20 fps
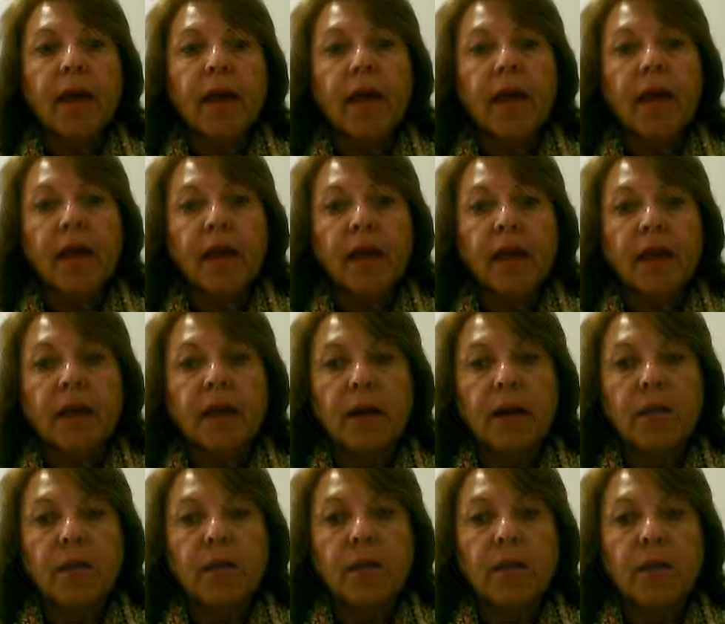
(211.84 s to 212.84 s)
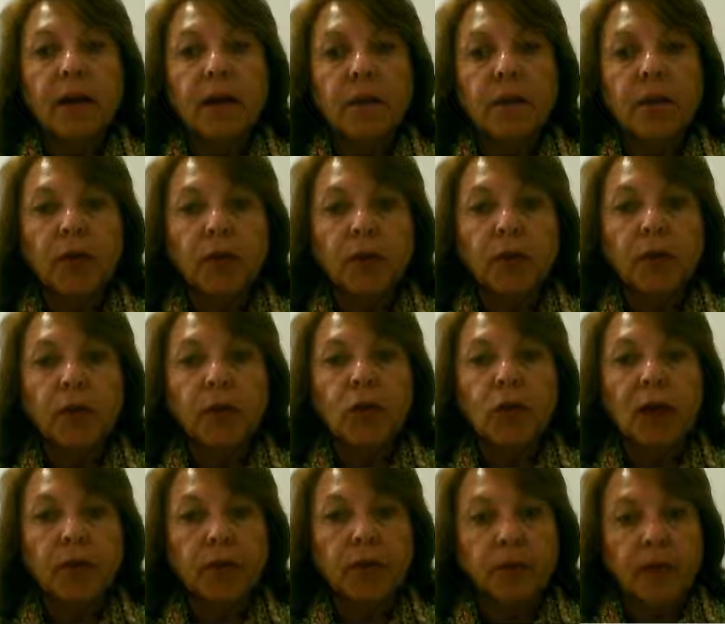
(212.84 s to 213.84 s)
and then they put those
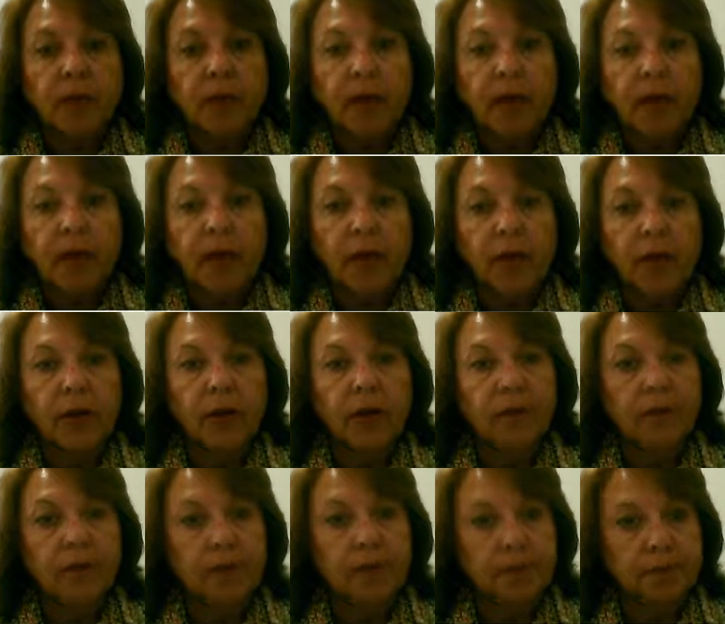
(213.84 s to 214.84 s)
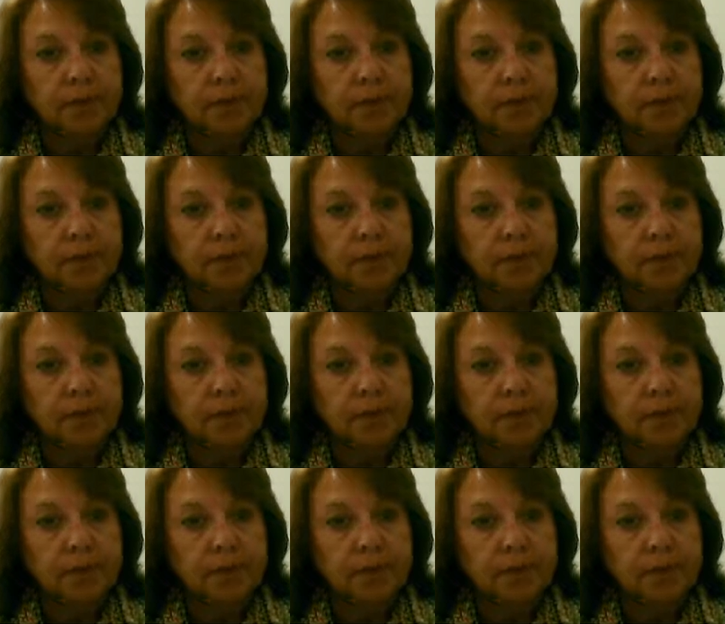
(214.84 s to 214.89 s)
chapters together.